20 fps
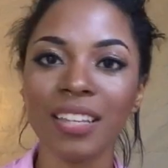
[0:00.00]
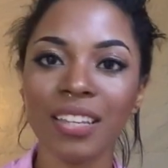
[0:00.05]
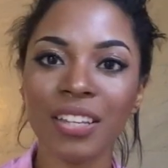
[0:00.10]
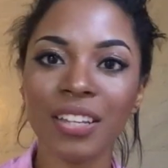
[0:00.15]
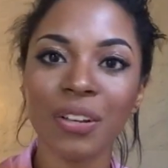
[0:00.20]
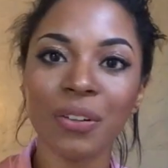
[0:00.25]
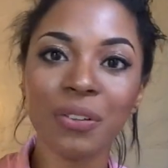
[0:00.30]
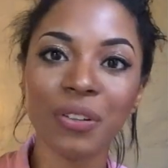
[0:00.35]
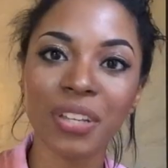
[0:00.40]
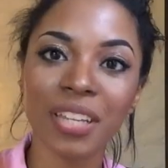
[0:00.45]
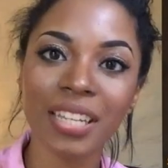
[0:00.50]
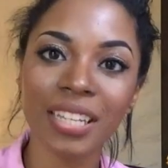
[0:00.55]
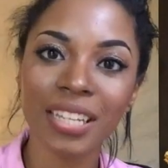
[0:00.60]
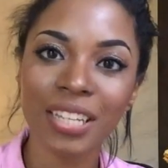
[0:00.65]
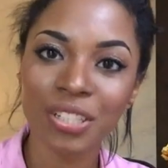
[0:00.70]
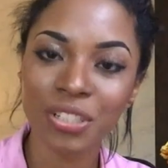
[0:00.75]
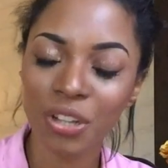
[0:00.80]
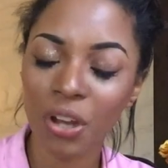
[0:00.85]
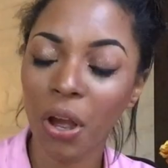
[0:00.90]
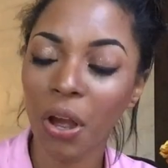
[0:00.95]
you know, look at
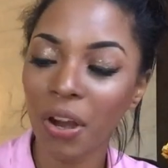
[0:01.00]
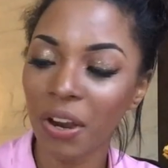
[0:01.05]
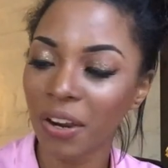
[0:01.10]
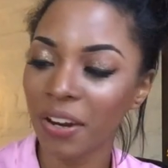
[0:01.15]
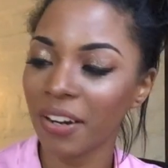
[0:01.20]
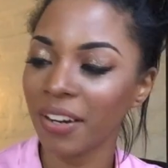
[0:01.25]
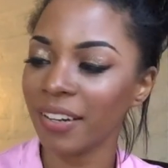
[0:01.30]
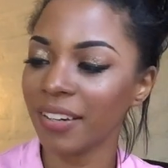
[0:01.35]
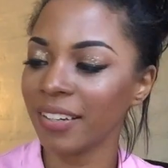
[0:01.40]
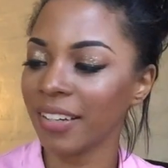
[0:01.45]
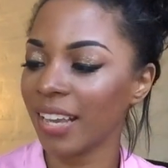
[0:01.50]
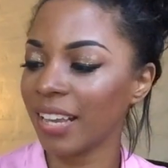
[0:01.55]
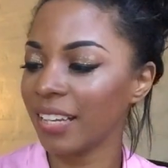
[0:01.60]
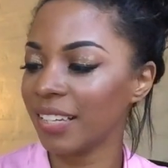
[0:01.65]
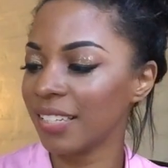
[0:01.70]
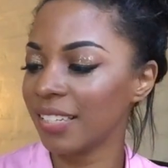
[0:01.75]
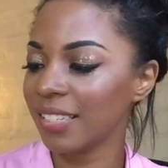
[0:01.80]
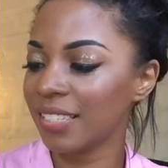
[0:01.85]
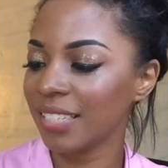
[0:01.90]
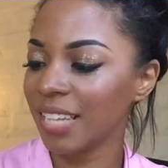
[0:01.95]
each card
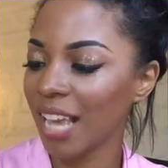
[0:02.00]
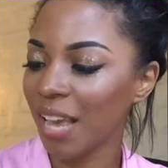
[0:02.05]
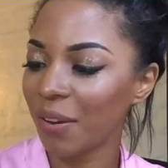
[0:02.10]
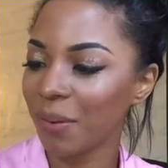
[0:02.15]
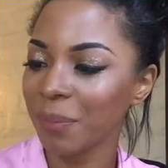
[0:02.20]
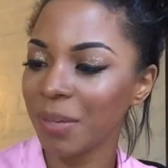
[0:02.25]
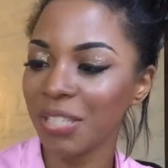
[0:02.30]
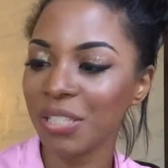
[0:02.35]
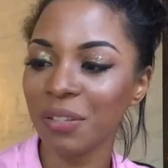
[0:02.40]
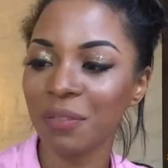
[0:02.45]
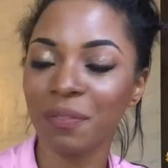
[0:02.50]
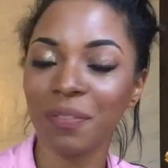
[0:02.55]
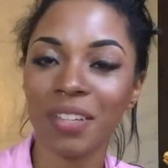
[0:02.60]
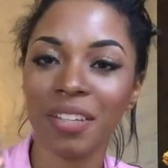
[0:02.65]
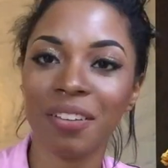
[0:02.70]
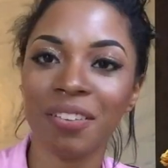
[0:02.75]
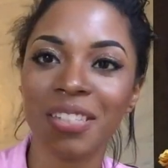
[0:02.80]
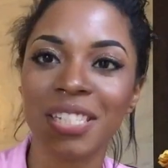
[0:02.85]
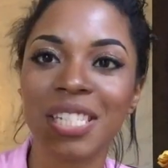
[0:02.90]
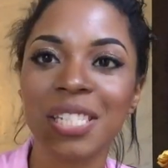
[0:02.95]
and see how it makes you
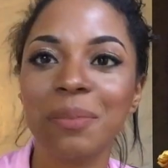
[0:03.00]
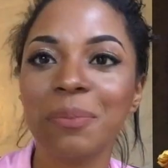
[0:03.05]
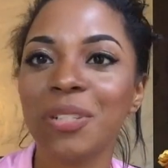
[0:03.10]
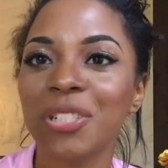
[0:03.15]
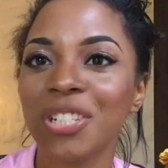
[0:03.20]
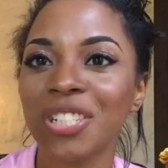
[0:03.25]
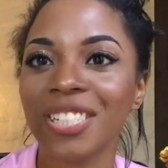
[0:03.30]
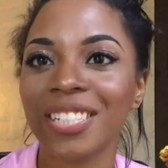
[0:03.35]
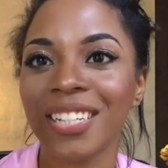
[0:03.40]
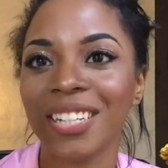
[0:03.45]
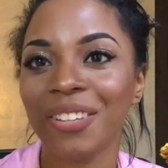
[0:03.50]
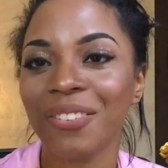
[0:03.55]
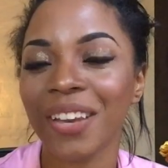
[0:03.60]
feel. This is the Magician.